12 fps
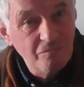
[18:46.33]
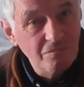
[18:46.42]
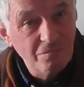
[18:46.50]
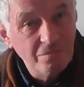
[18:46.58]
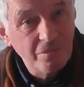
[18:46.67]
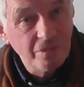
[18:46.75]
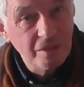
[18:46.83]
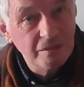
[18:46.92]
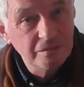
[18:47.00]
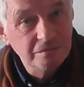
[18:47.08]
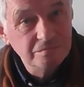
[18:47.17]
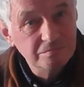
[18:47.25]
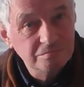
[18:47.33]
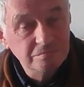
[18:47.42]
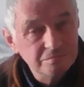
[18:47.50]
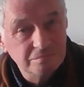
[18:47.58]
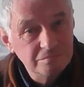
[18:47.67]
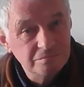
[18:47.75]
then, and you
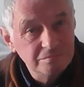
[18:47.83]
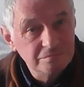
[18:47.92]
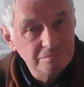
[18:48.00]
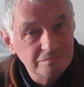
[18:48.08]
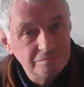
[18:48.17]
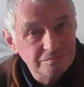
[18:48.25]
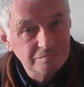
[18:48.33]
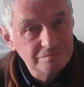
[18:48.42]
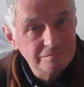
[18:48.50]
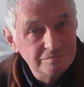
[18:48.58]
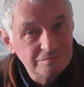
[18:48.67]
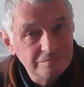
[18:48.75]
were like,